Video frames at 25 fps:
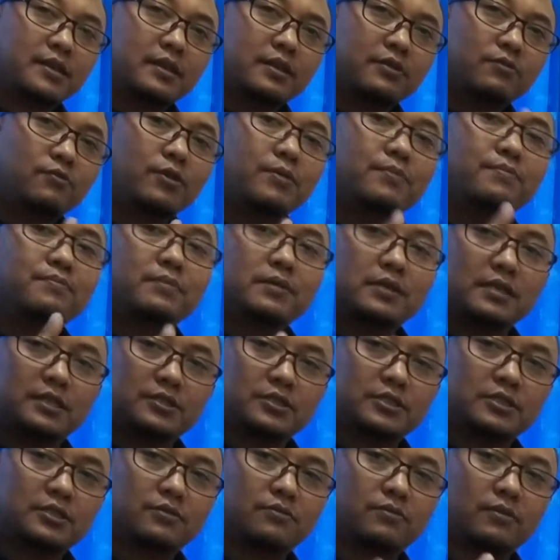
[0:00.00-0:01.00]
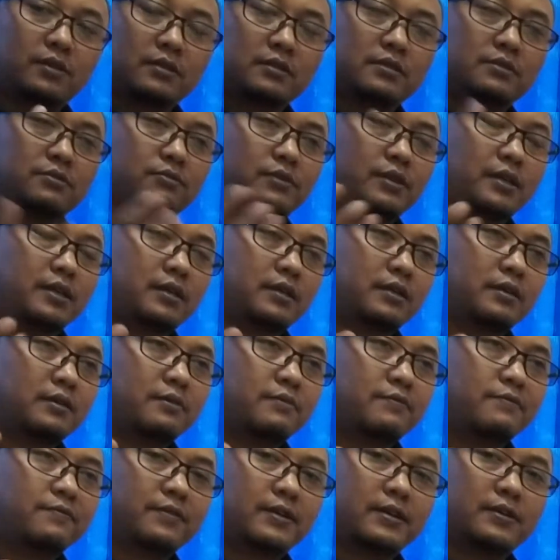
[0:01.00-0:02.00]
We merge what we
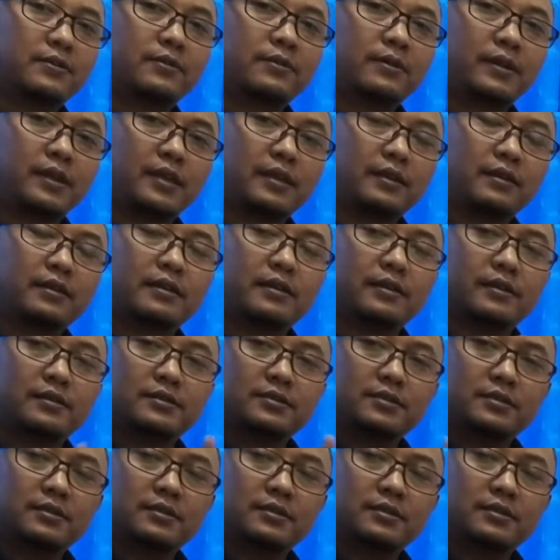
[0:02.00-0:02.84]
found in the